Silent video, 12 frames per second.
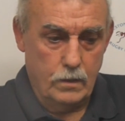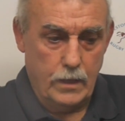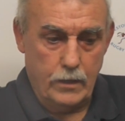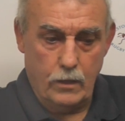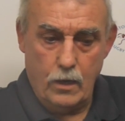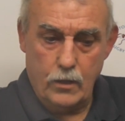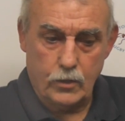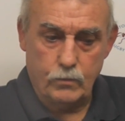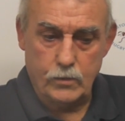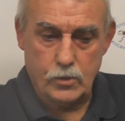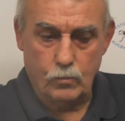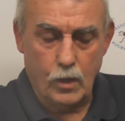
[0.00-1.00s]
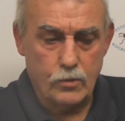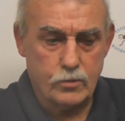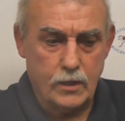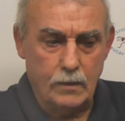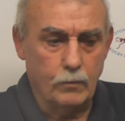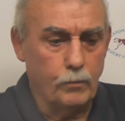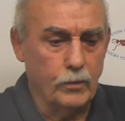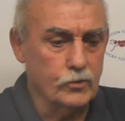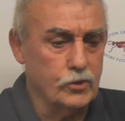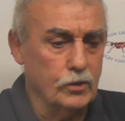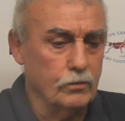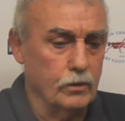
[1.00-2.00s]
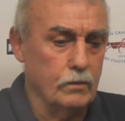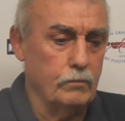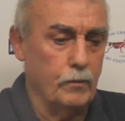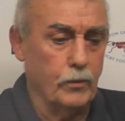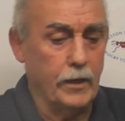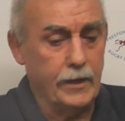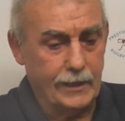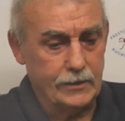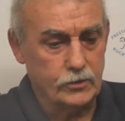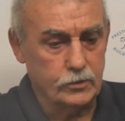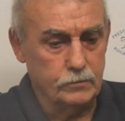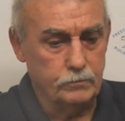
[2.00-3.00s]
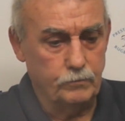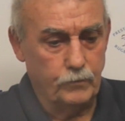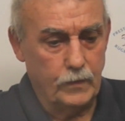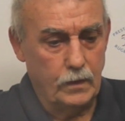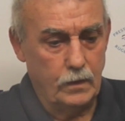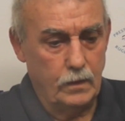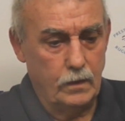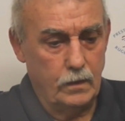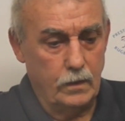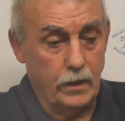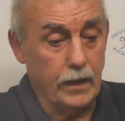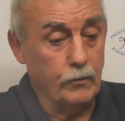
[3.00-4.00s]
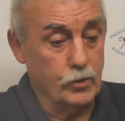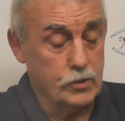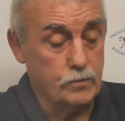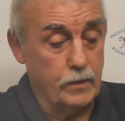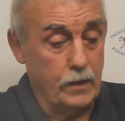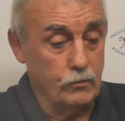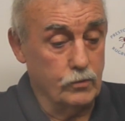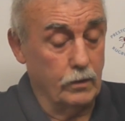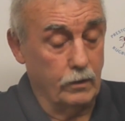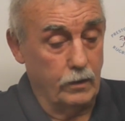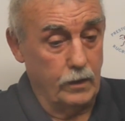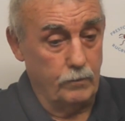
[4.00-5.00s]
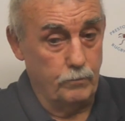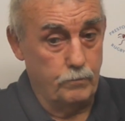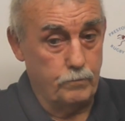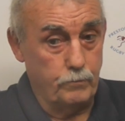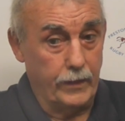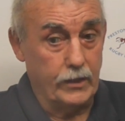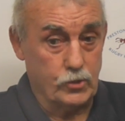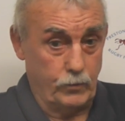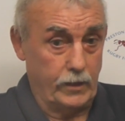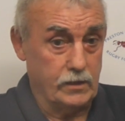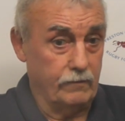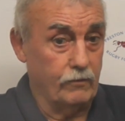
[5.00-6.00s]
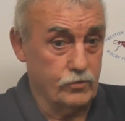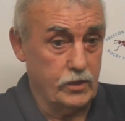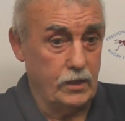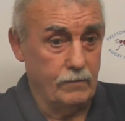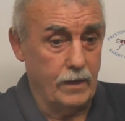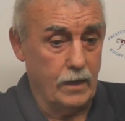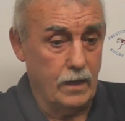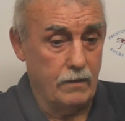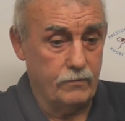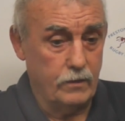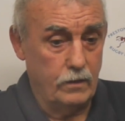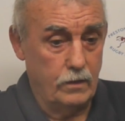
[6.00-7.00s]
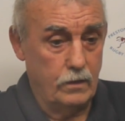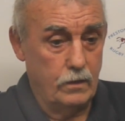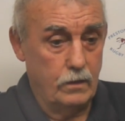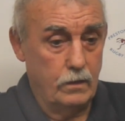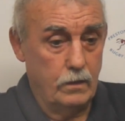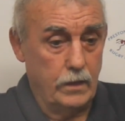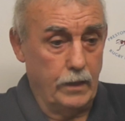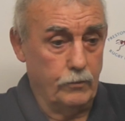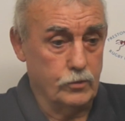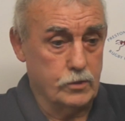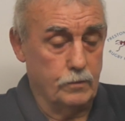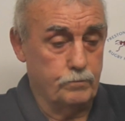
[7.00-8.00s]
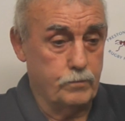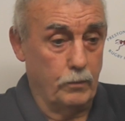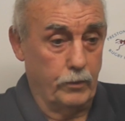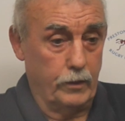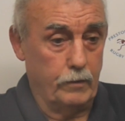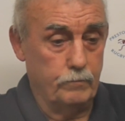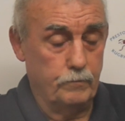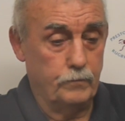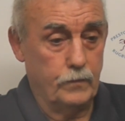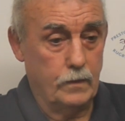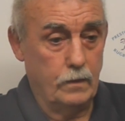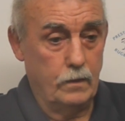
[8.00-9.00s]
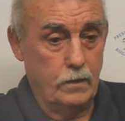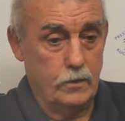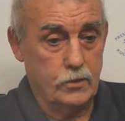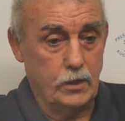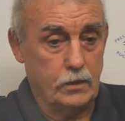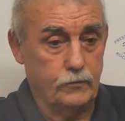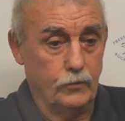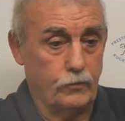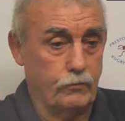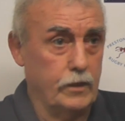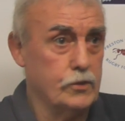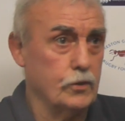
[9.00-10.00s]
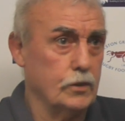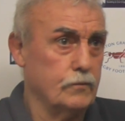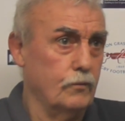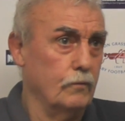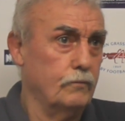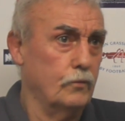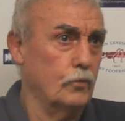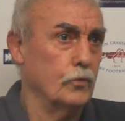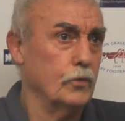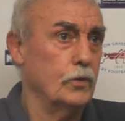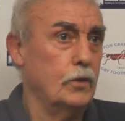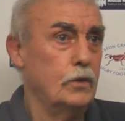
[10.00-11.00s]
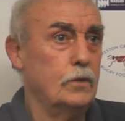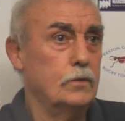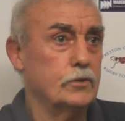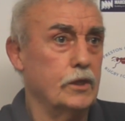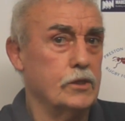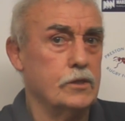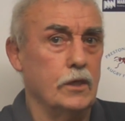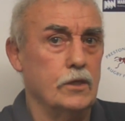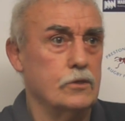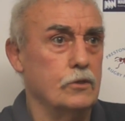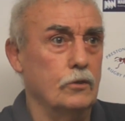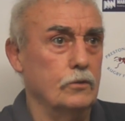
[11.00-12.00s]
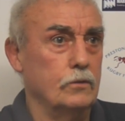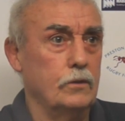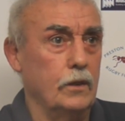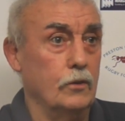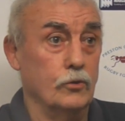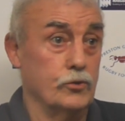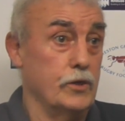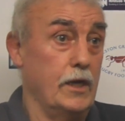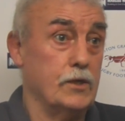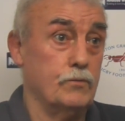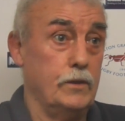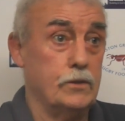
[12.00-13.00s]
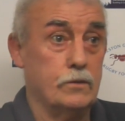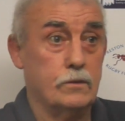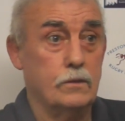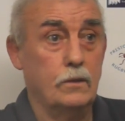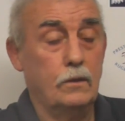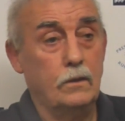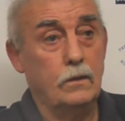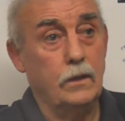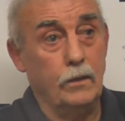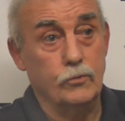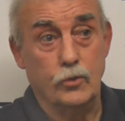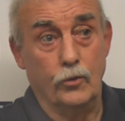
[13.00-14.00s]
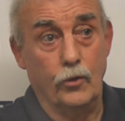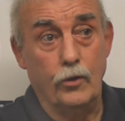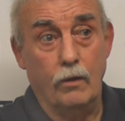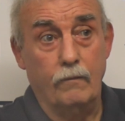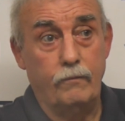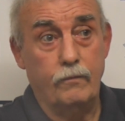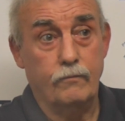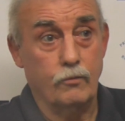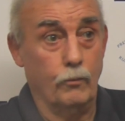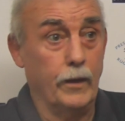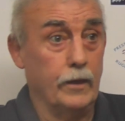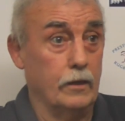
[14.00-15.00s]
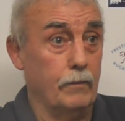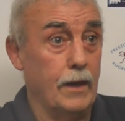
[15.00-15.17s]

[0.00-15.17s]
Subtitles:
I had a Harlequins of Wash came up on tour and we played against him. And he was one of the biggest wingers I've ever seen in my life. He was probably 6'3", 6'4", 16 stone in those days, which it was unheard of for a winger.